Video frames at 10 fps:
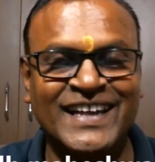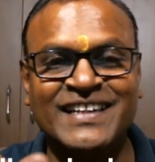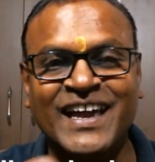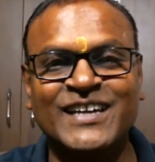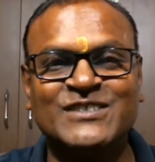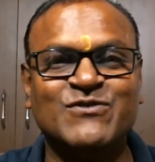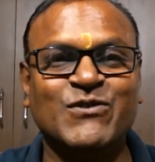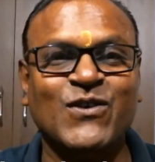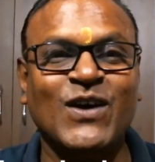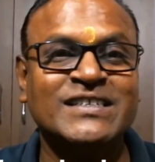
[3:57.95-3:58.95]
Thanks for
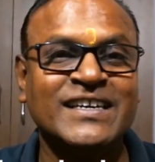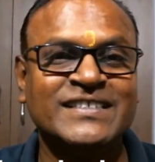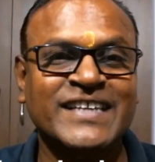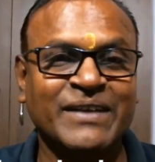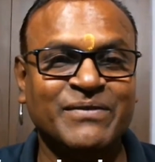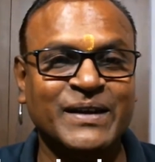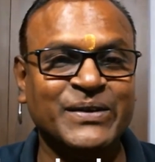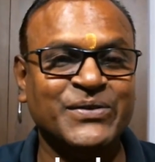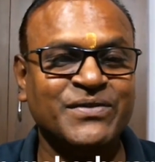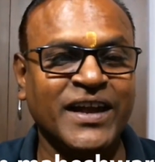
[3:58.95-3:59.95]
watching that
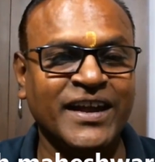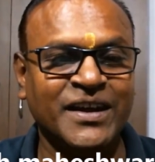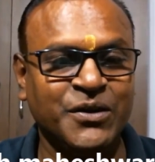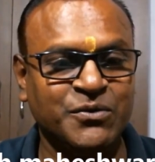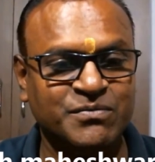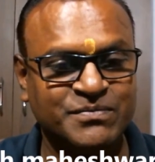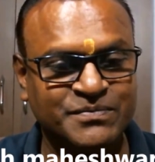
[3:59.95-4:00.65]
video. Thank you.